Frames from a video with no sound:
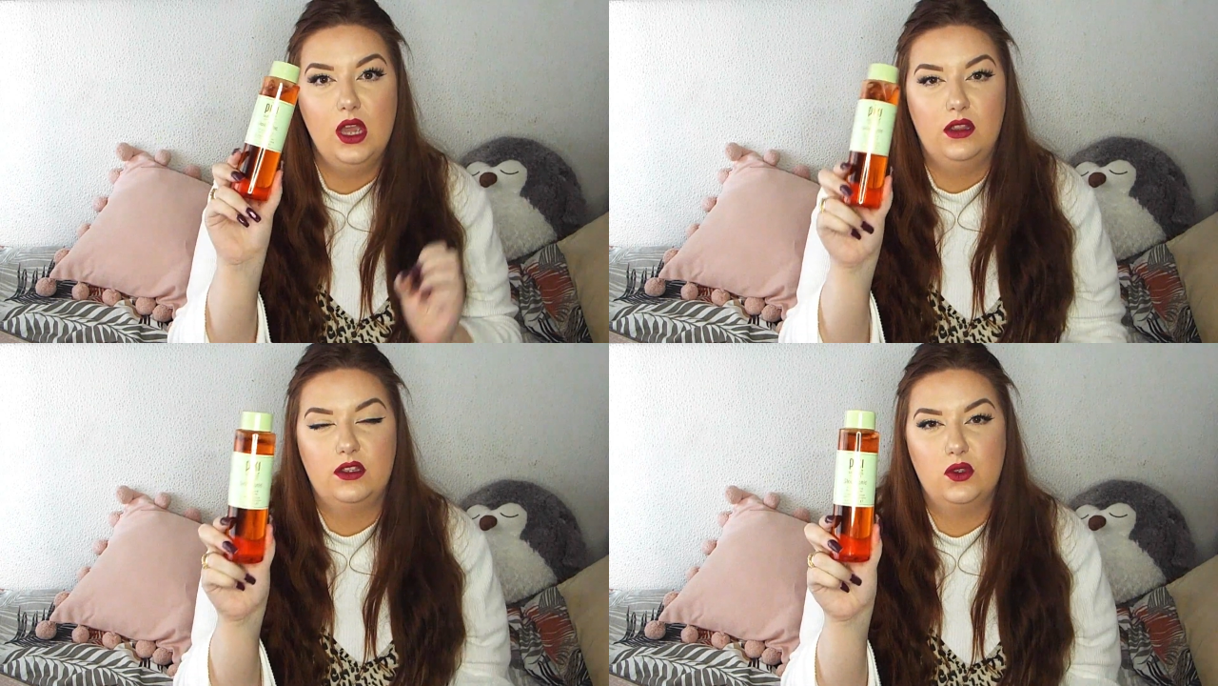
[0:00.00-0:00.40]

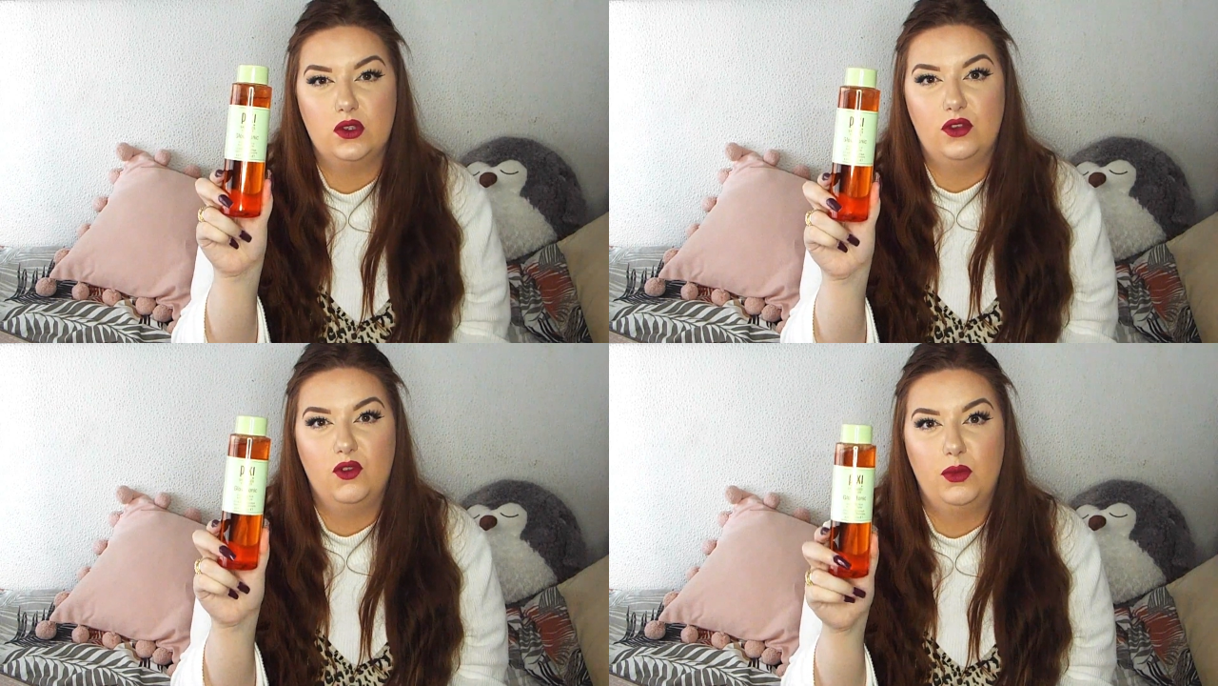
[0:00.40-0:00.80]
This is
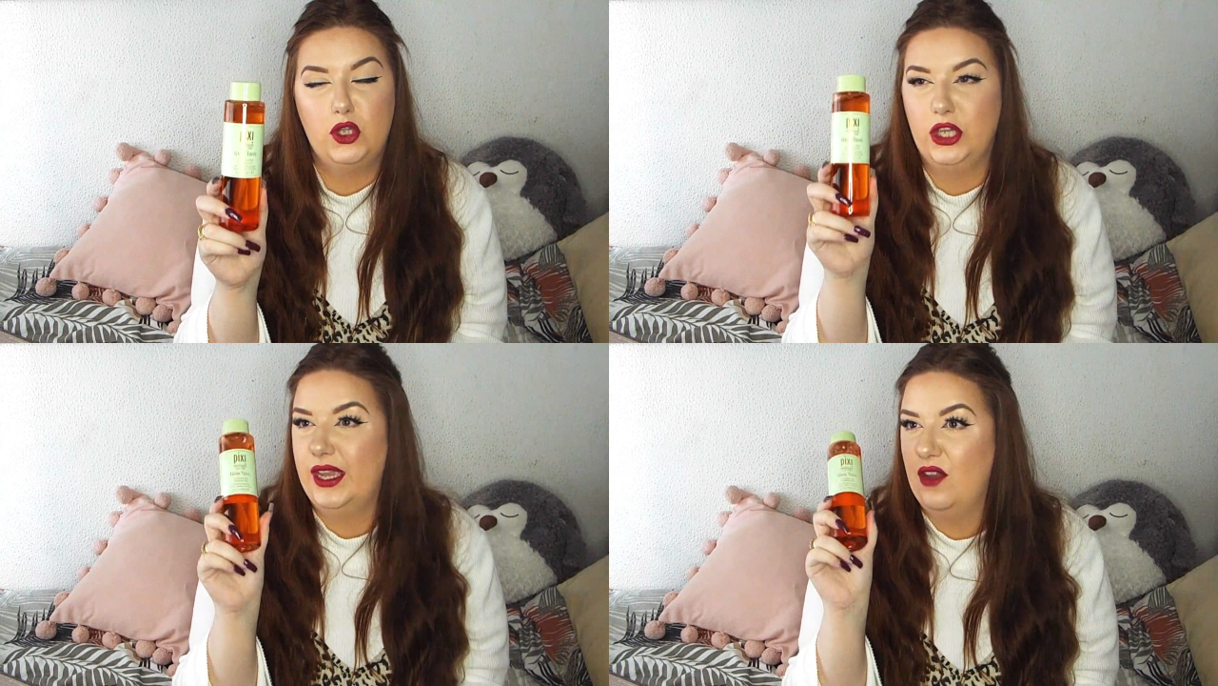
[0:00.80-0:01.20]
also from
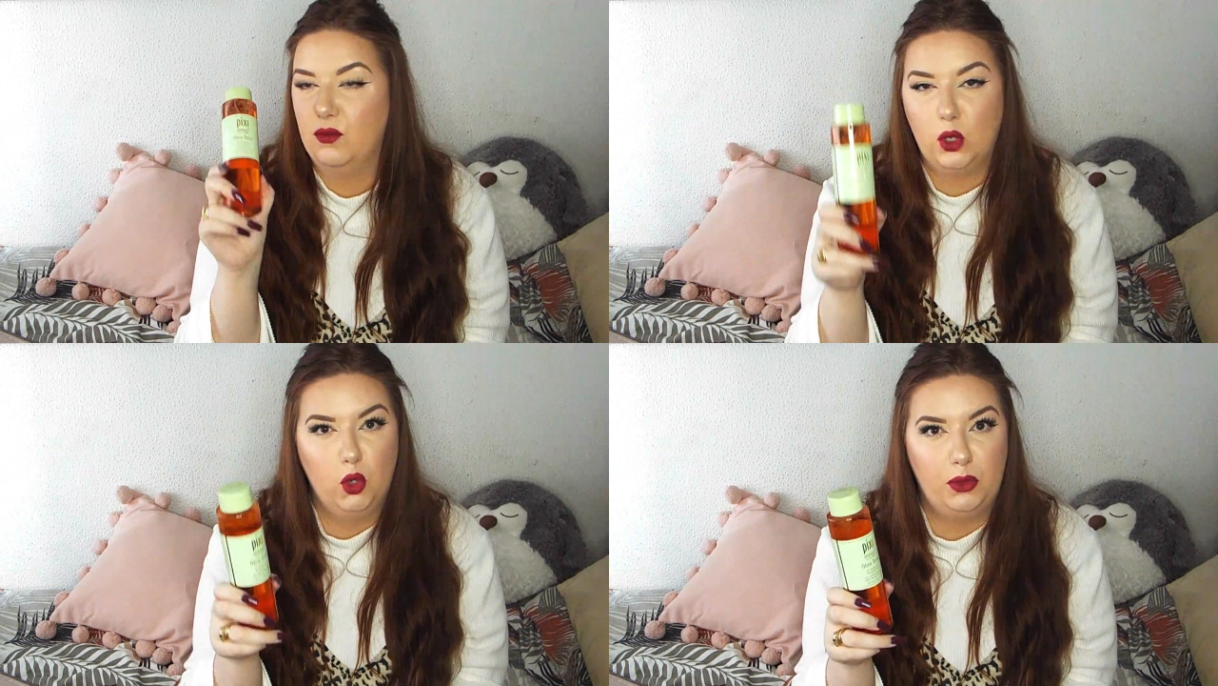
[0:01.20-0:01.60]
Boots. You can get it from
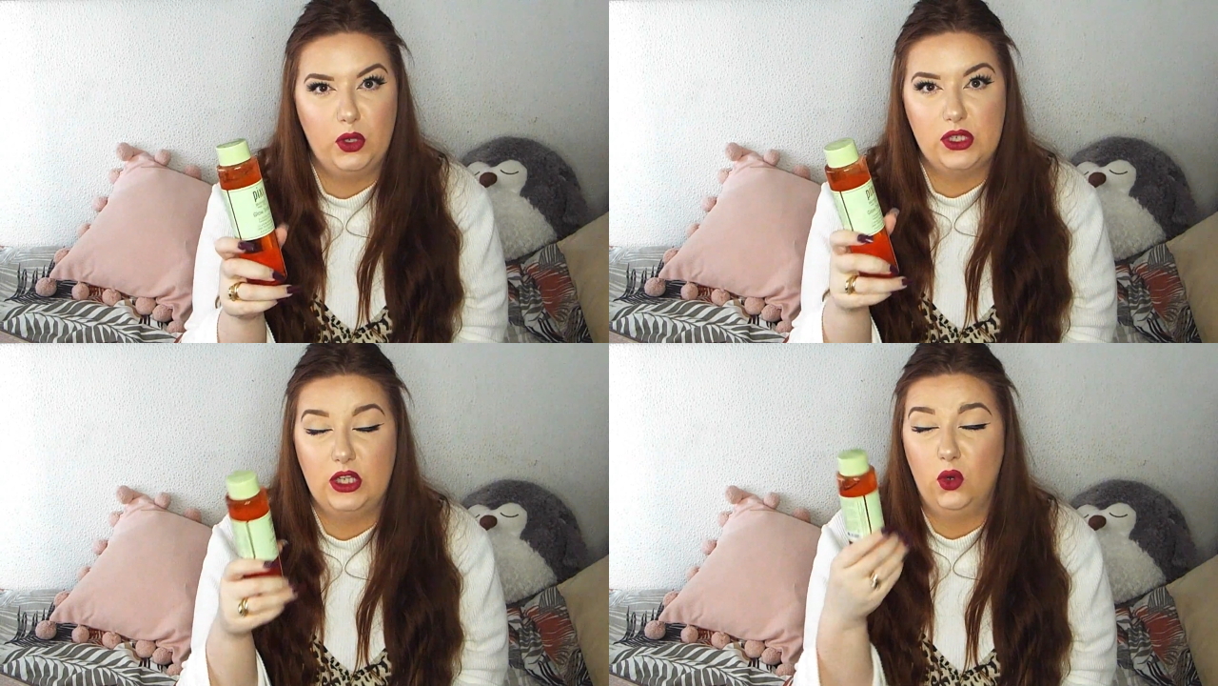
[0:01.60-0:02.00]
Cult
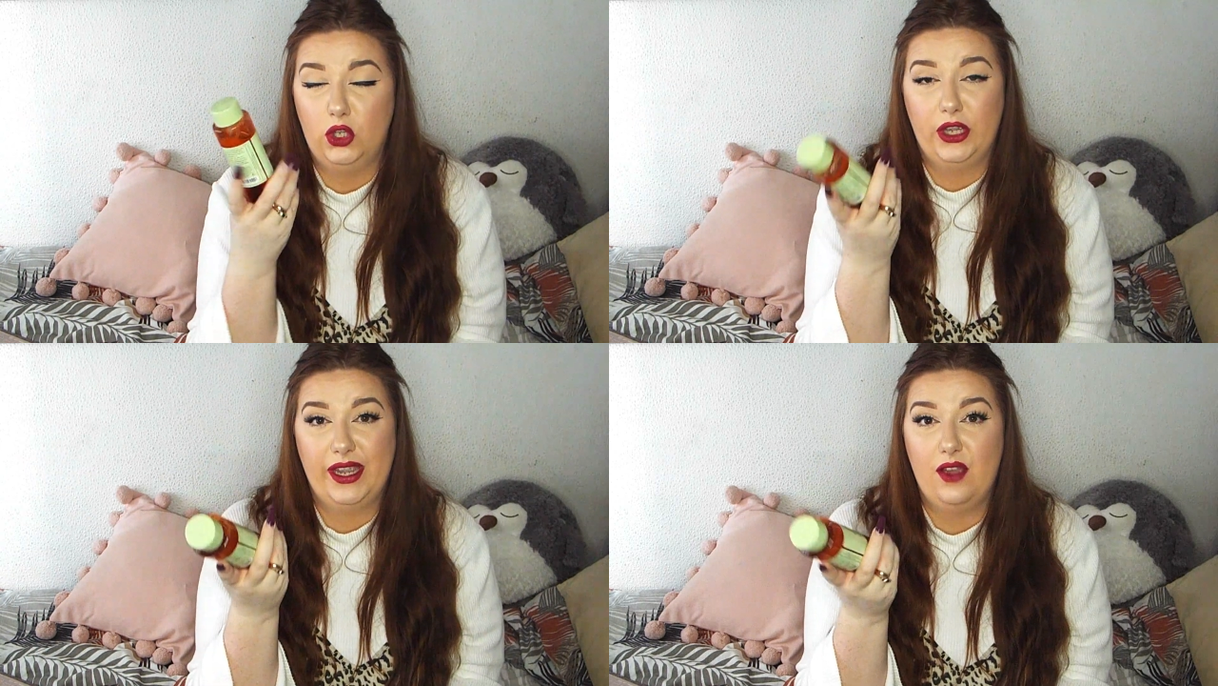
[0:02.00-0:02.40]
Beauty, or
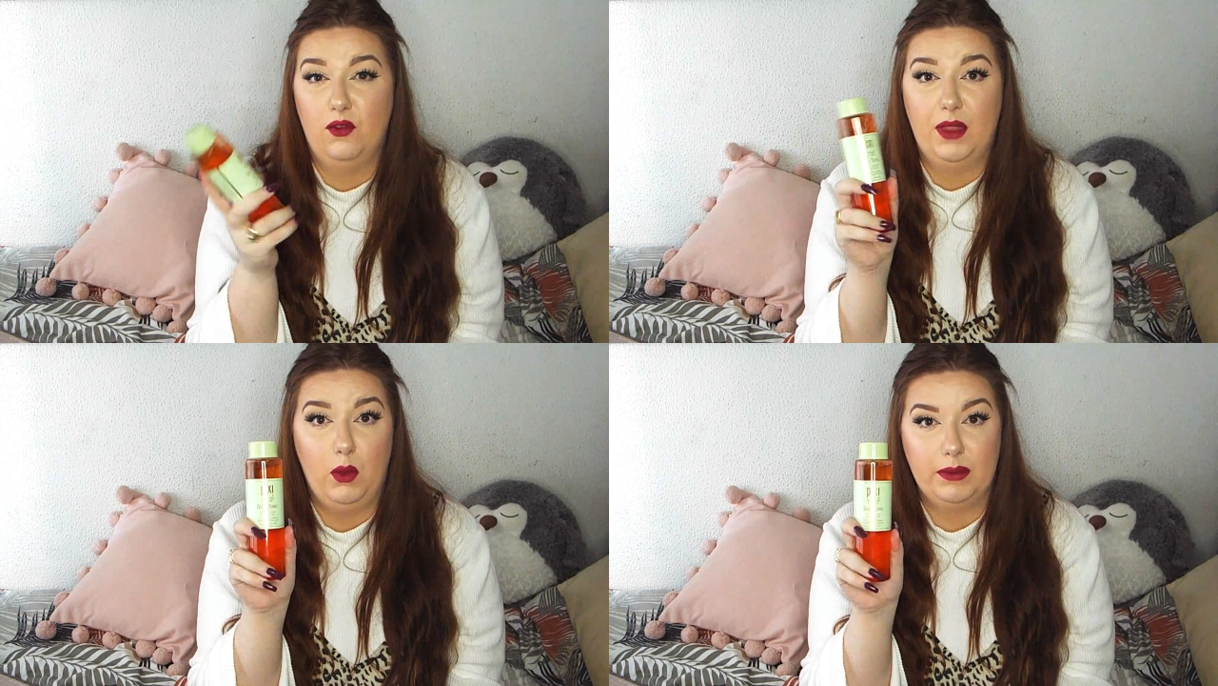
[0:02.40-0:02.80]
you can get it
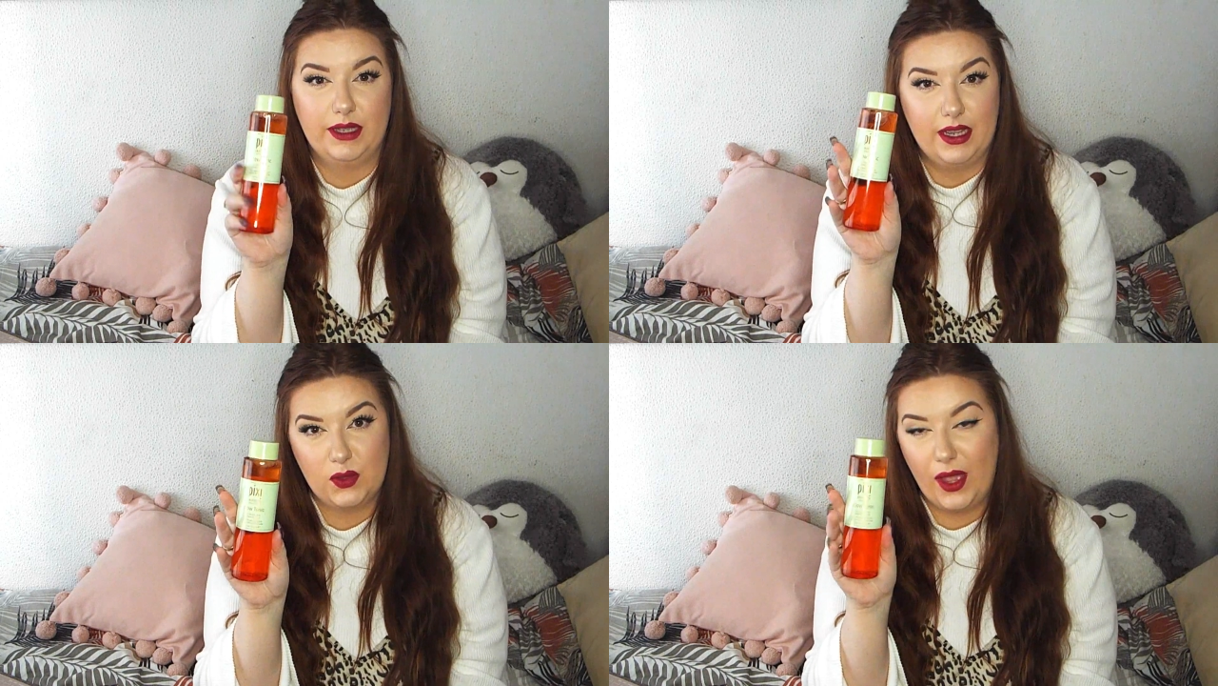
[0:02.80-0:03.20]
from their
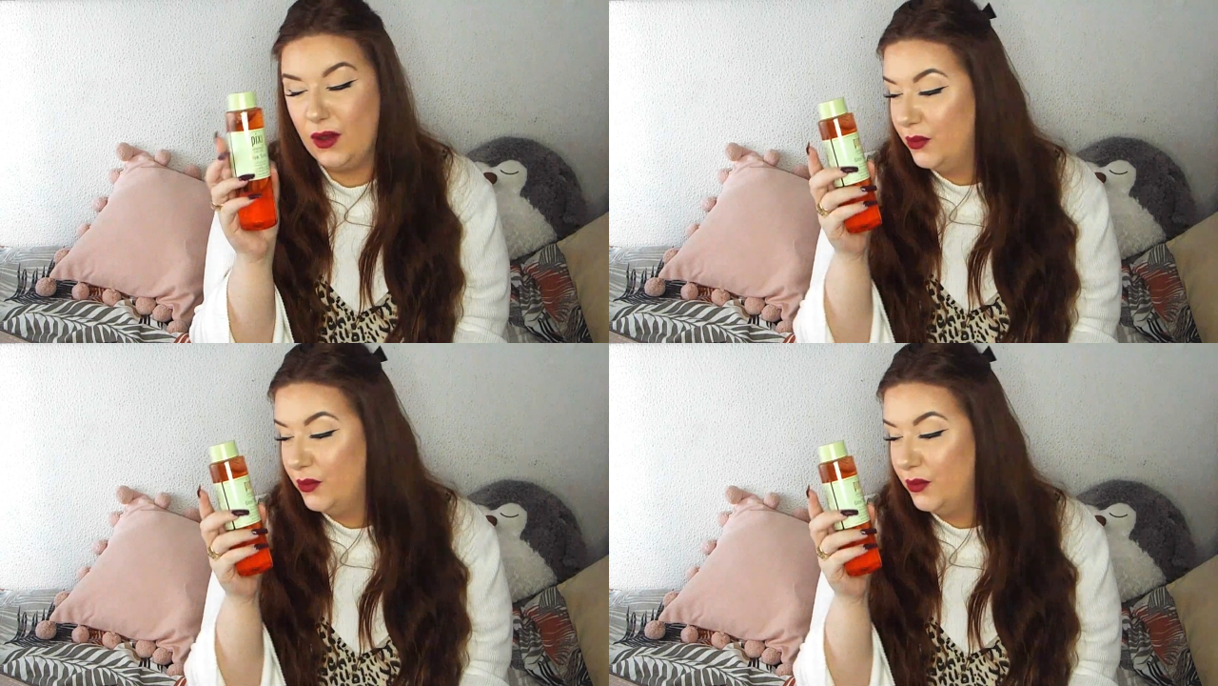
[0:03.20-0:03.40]
website as well.